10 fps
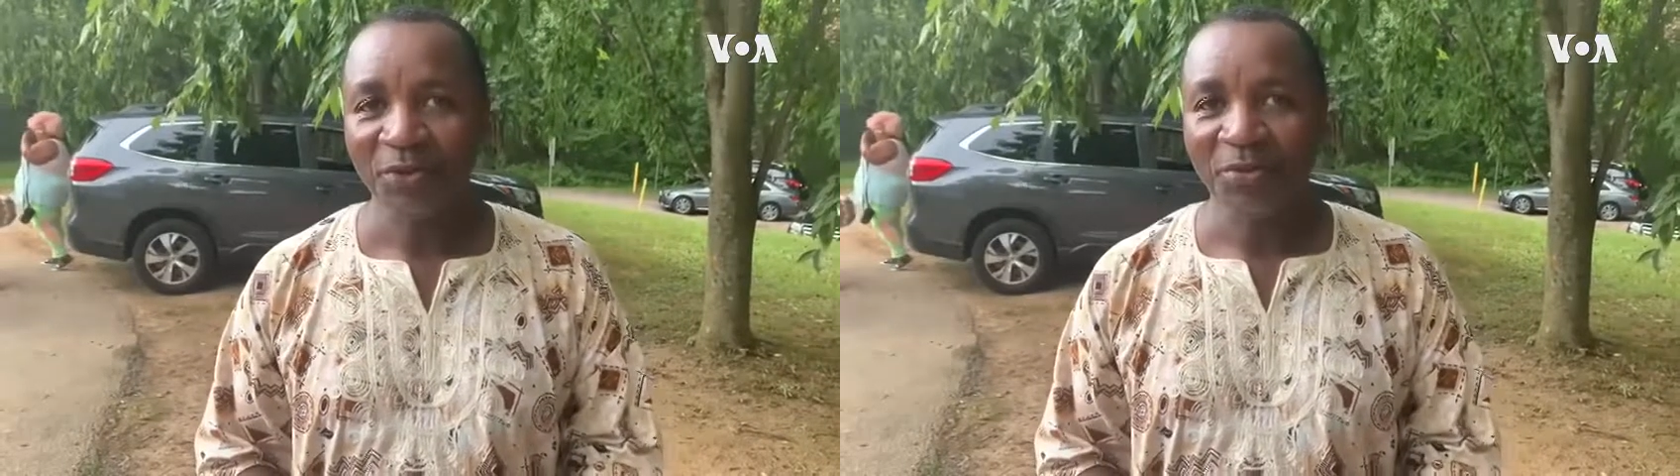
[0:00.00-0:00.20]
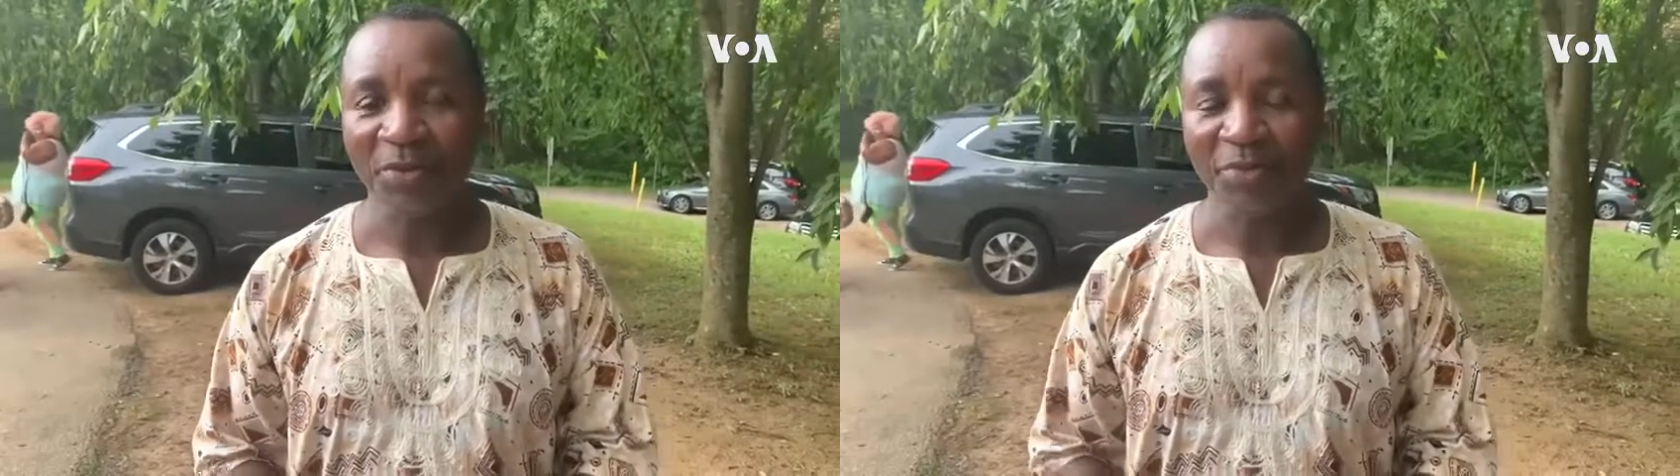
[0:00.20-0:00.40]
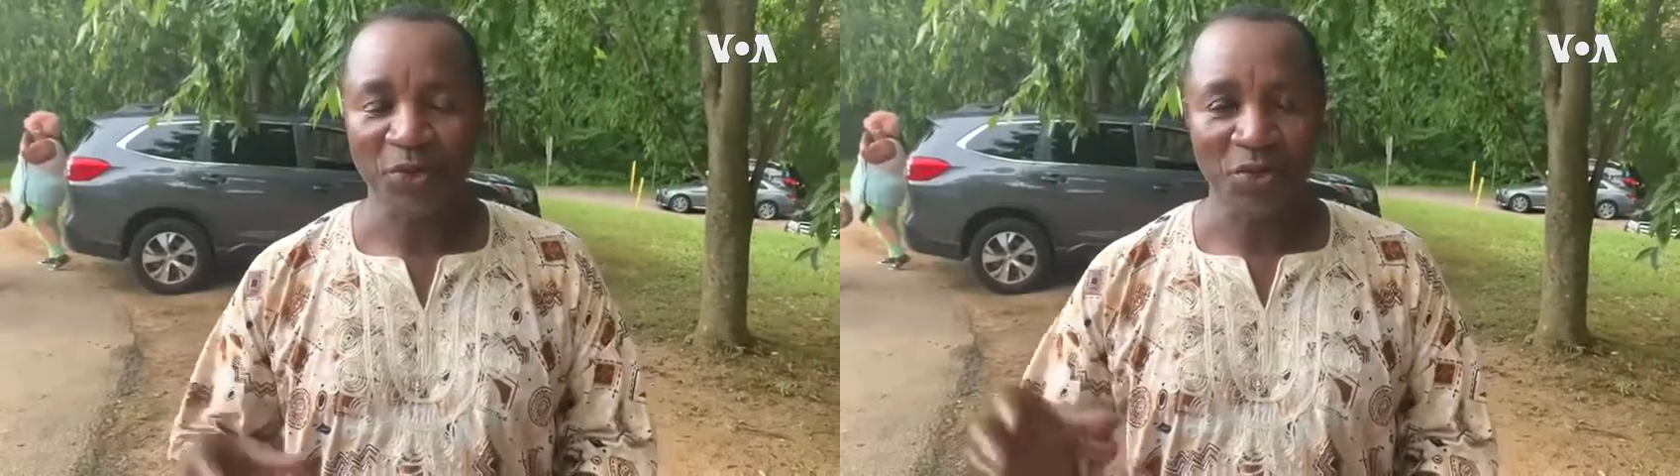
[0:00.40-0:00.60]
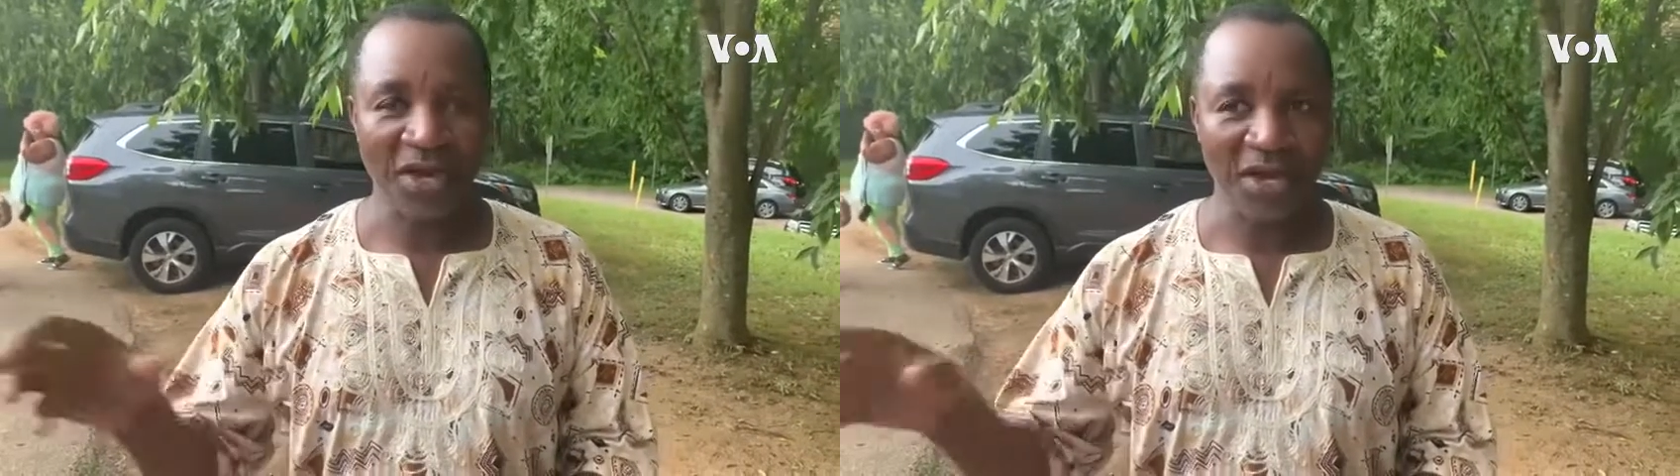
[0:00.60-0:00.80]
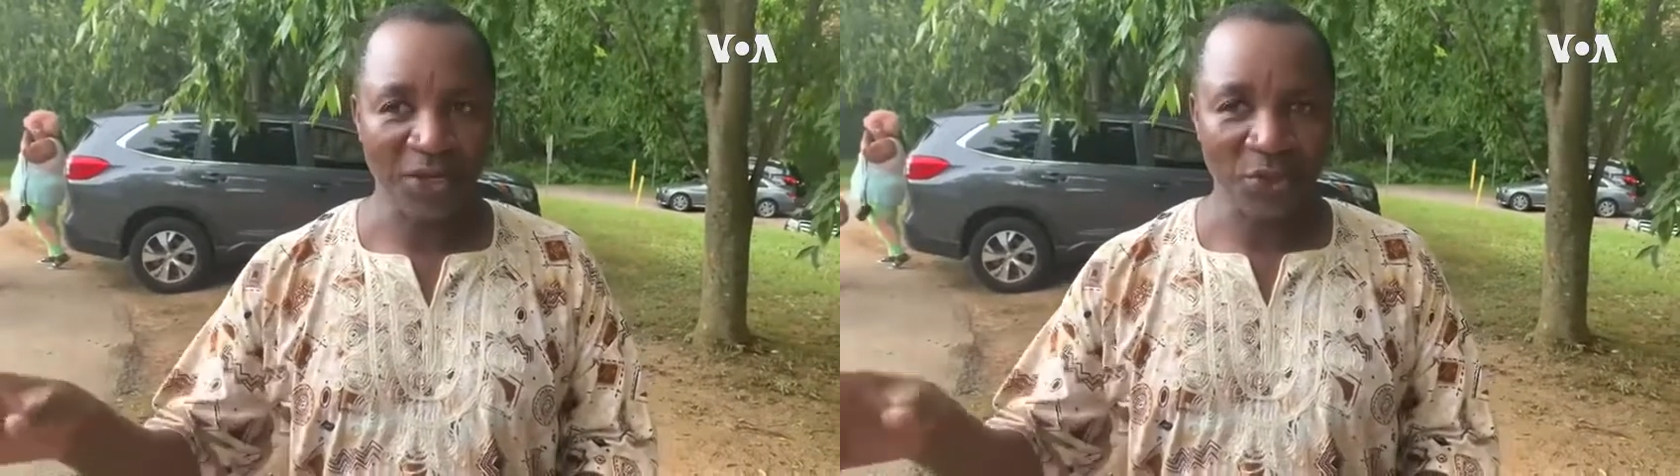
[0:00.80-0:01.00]
to be able to
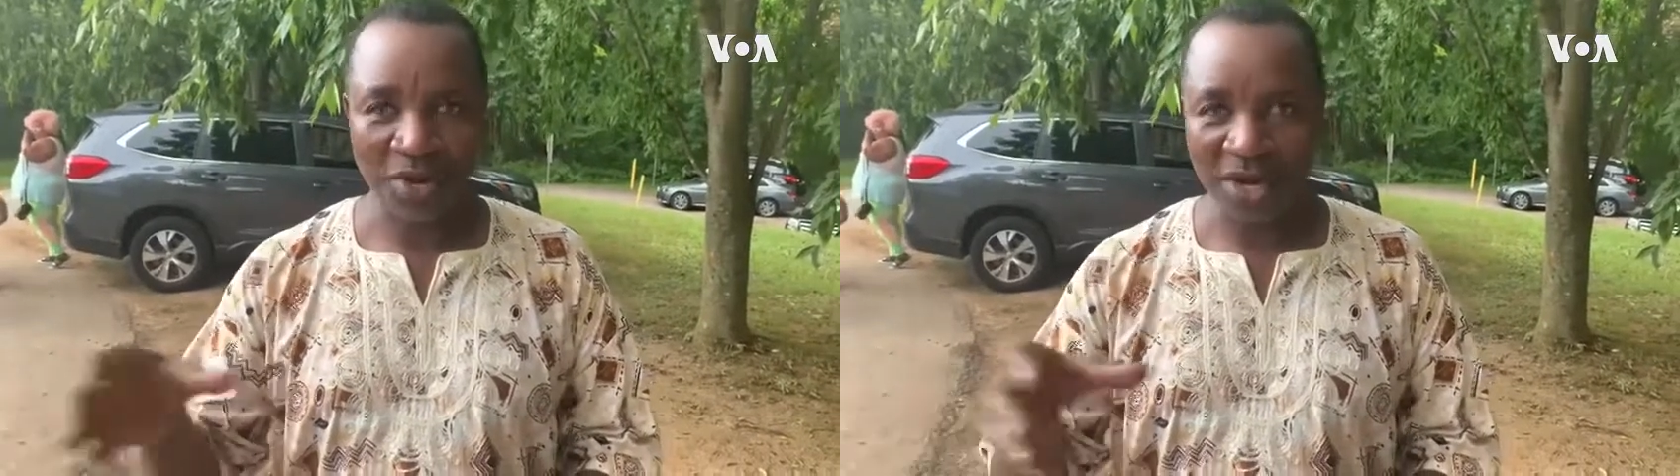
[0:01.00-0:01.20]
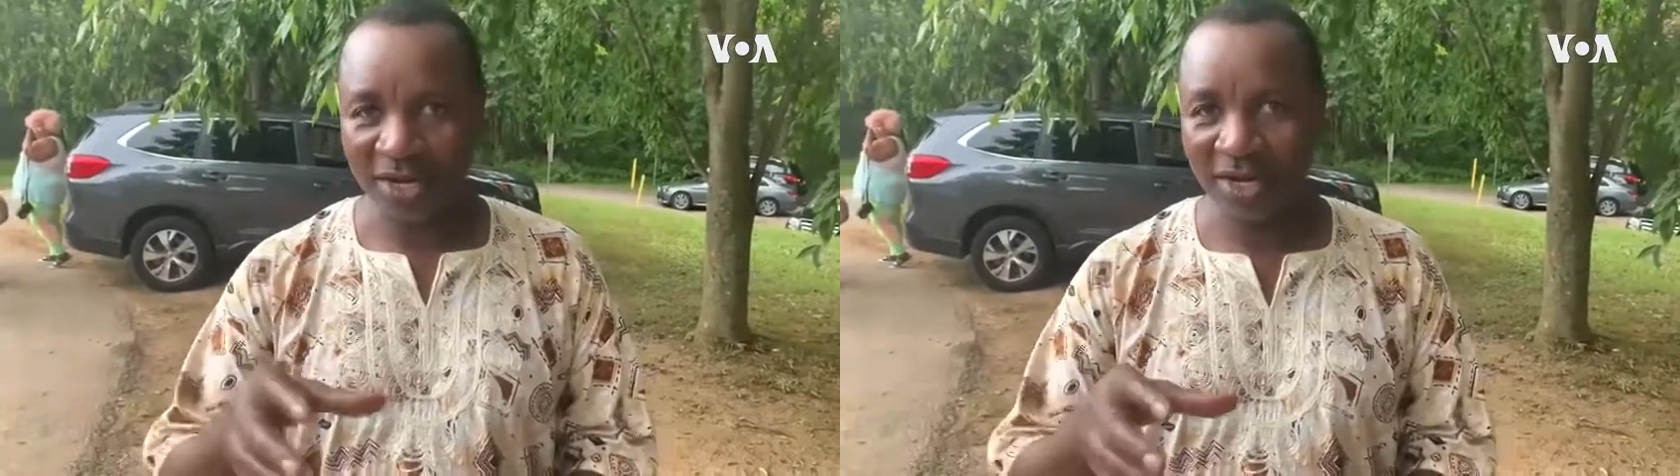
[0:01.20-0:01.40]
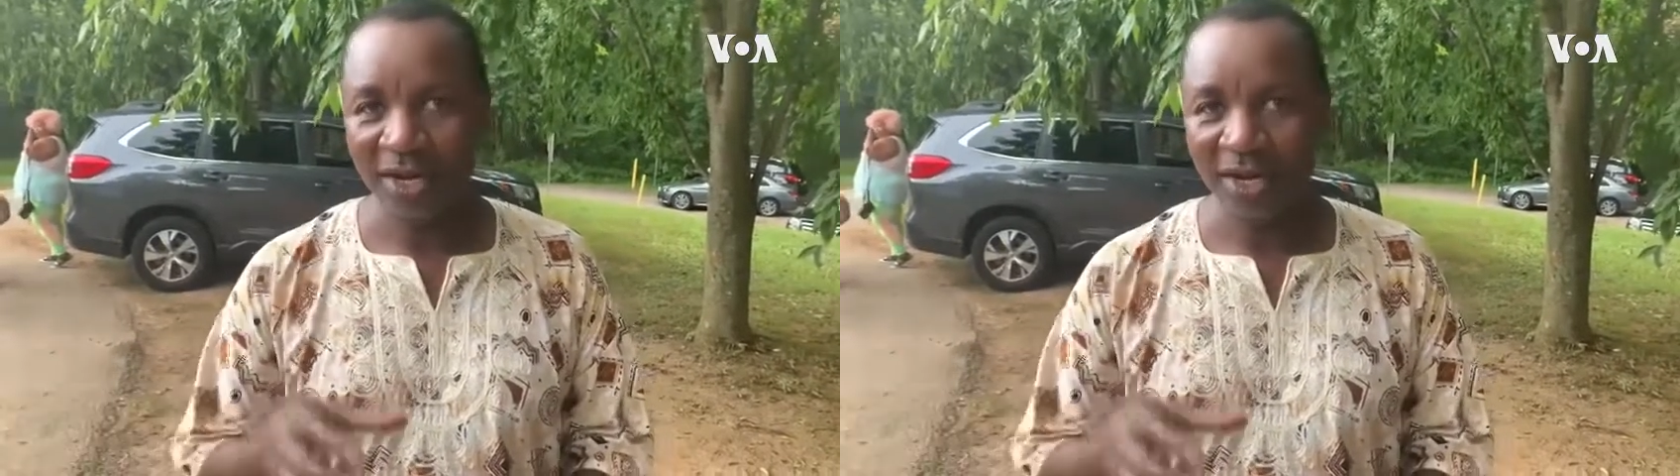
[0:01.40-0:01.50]
network,